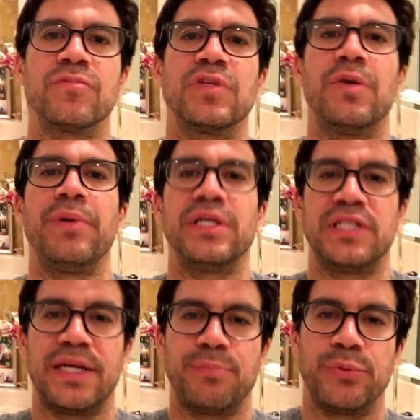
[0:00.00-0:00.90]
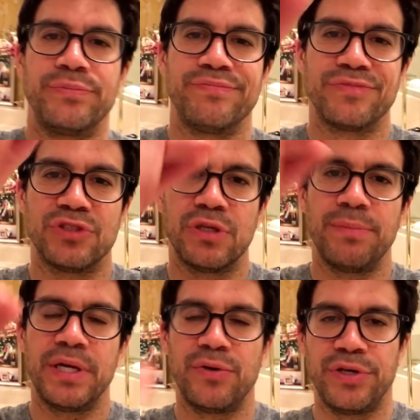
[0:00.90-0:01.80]
Give me an example, some
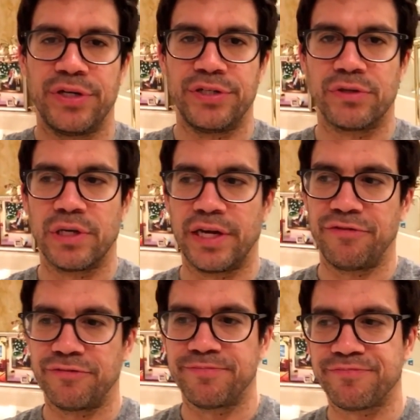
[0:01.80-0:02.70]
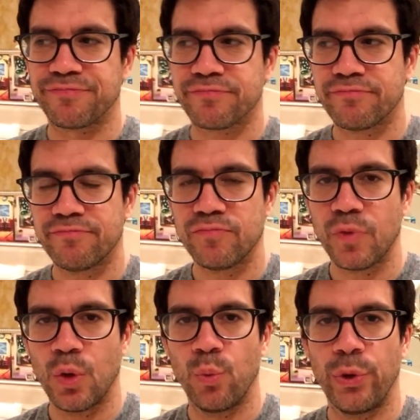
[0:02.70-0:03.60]
area in your life
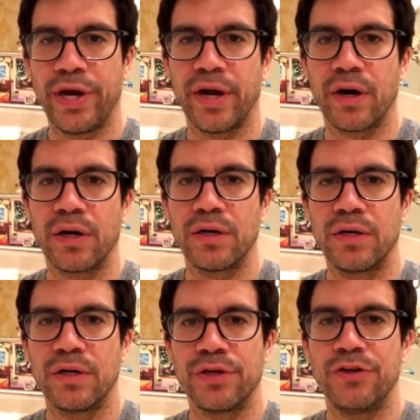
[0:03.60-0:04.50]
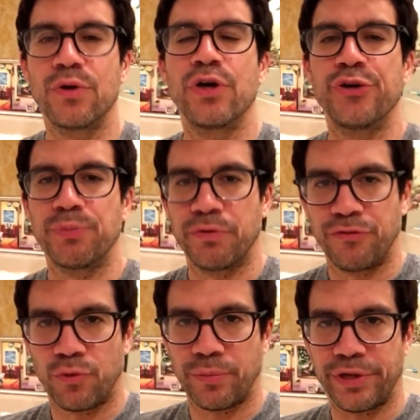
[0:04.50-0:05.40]
where you're
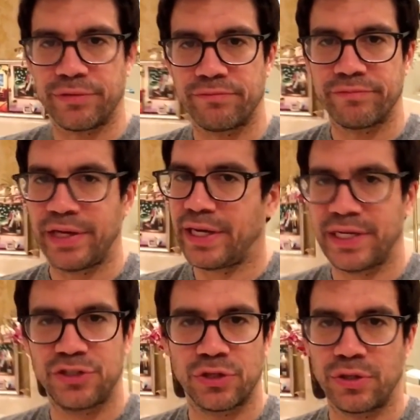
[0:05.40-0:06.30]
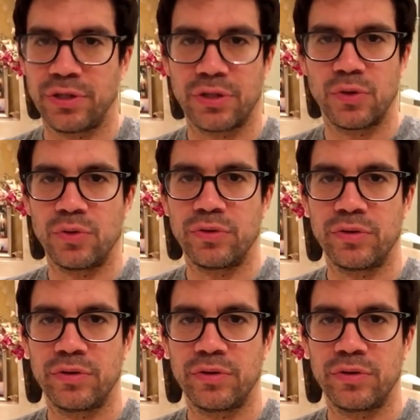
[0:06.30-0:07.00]
underperforming. It ain't turning to gold.